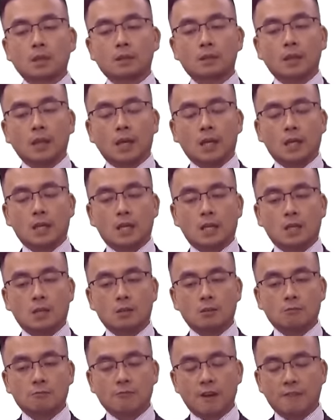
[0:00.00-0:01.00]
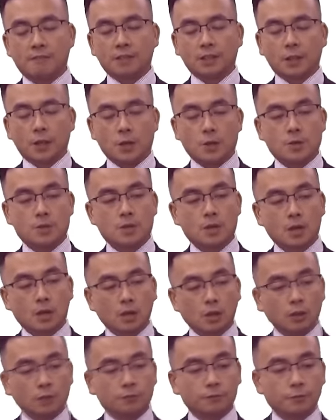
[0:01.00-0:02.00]
the revenue
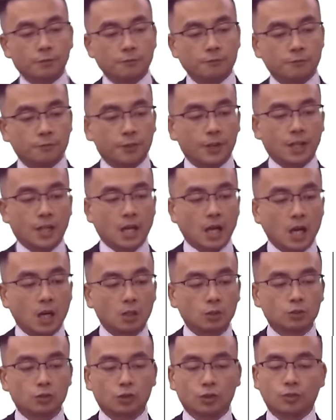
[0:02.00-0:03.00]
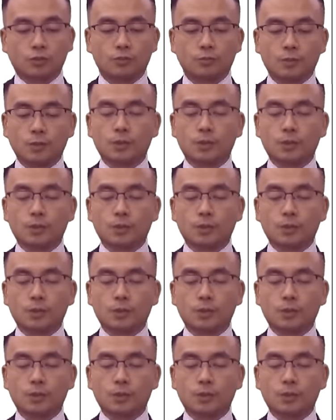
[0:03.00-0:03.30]
of 300.